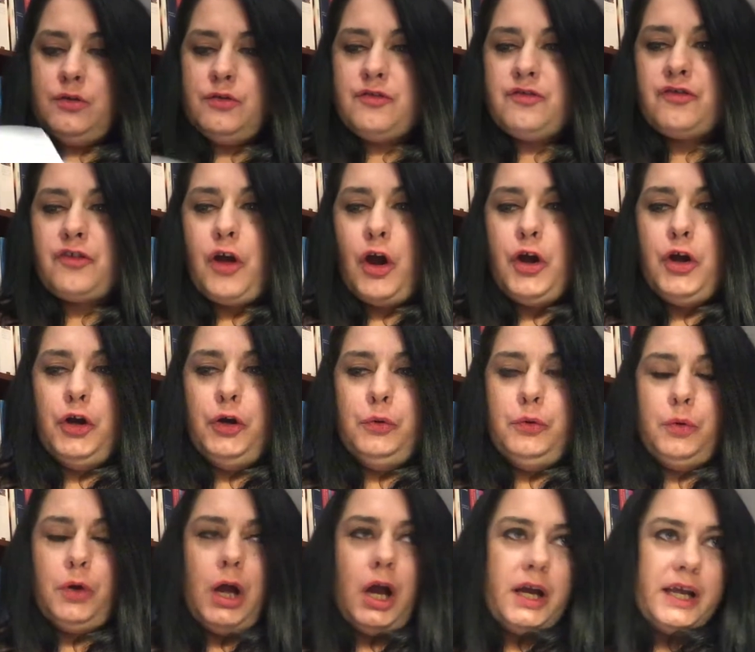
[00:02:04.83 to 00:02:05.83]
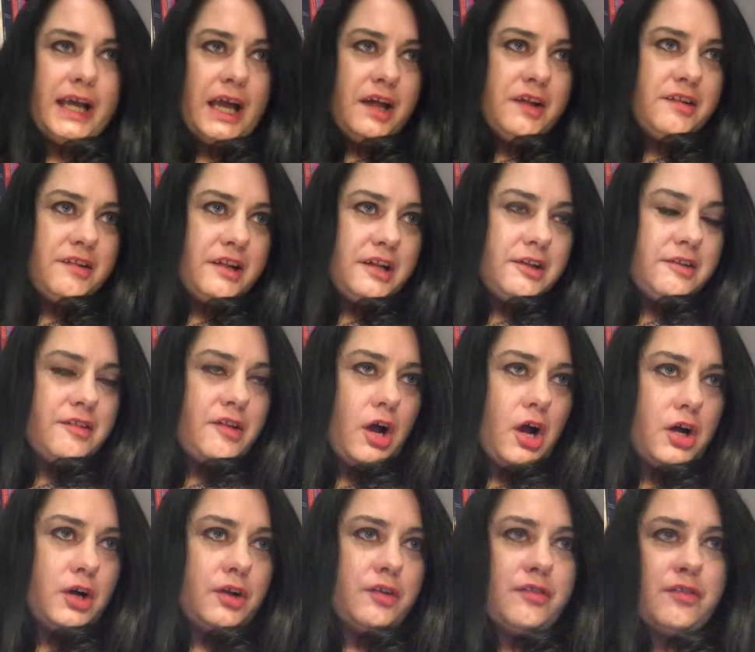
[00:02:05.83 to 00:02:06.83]
So I guess it
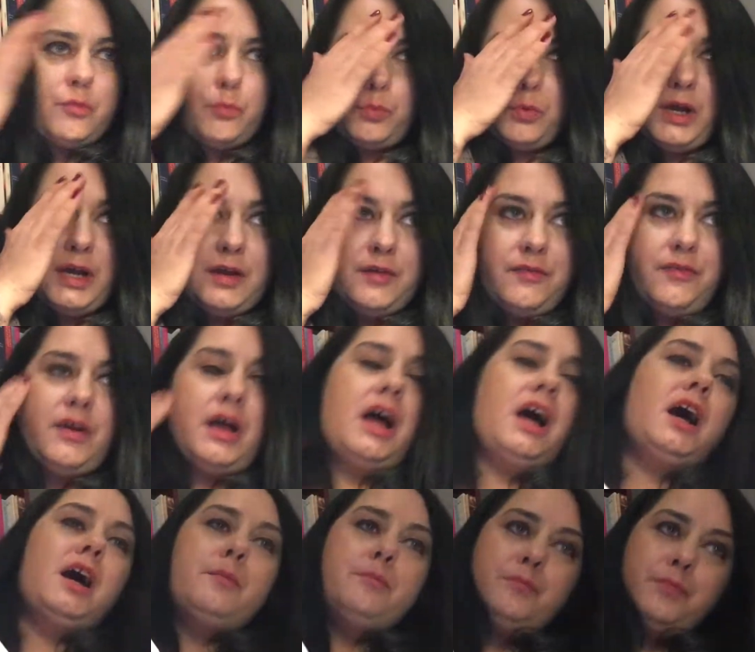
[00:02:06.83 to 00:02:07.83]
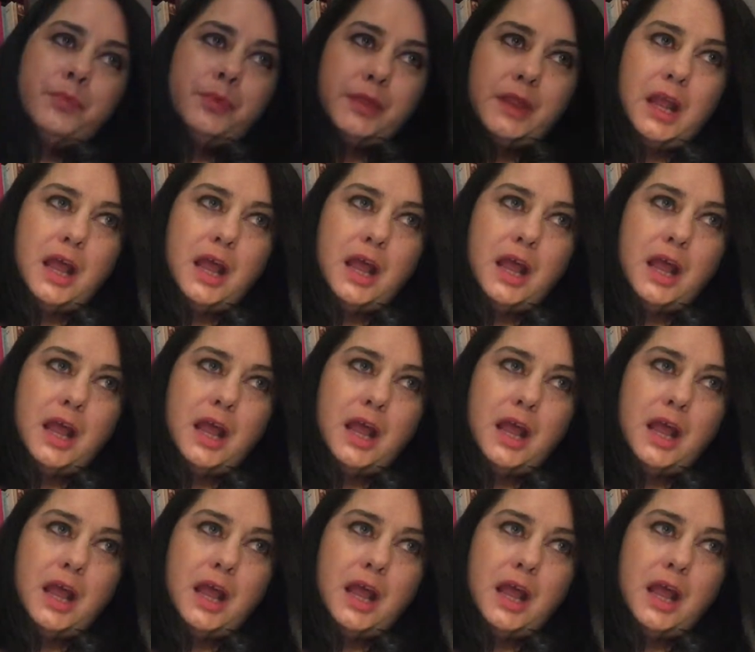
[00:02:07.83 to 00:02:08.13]
starts with a